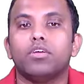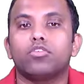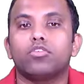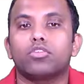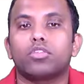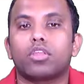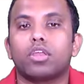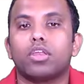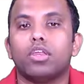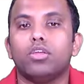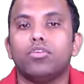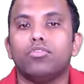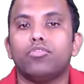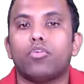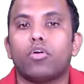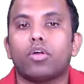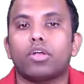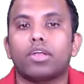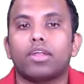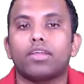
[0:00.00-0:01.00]
So
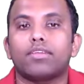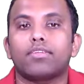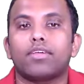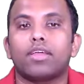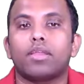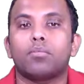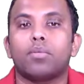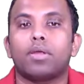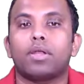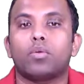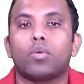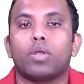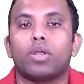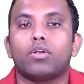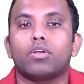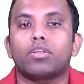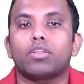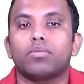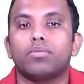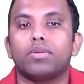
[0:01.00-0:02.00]
347 by 20.
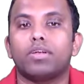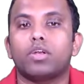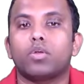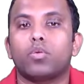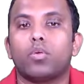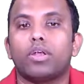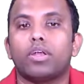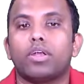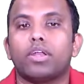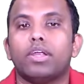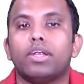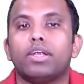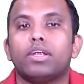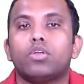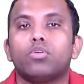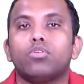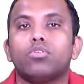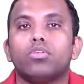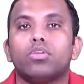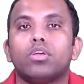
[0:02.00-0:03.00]
What is the remainder? 20
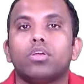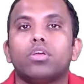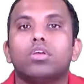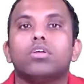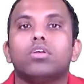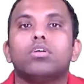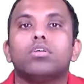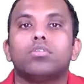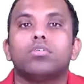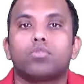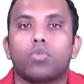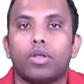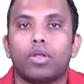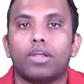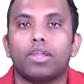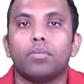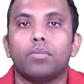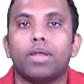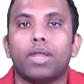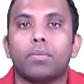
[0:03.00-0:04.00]
into
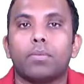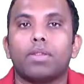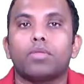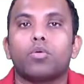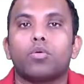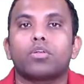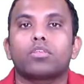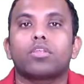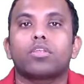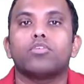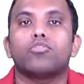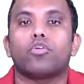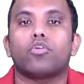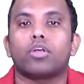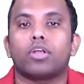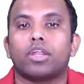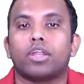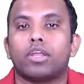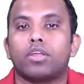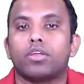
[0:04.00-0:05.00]
20 multiplied is what?
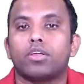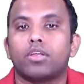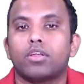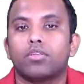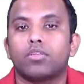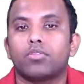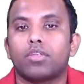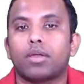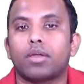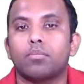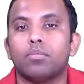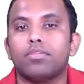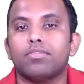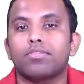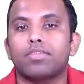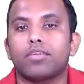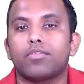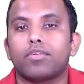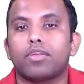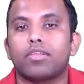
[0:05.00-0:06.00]
340. That means
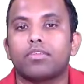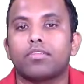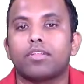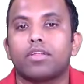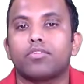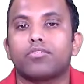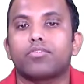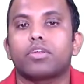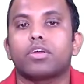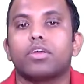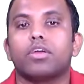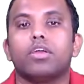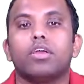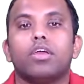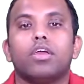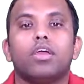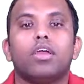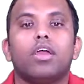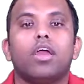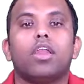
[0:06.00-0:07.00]
7 is left.
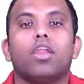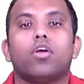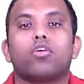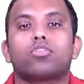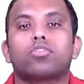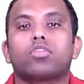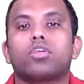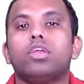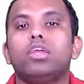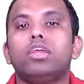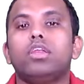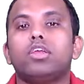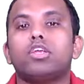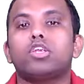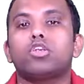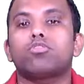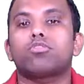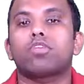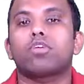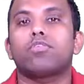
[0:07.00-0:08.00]
Now 3
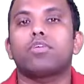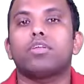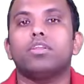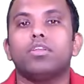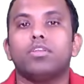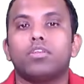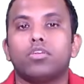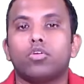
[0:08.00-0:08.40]
raised to 7.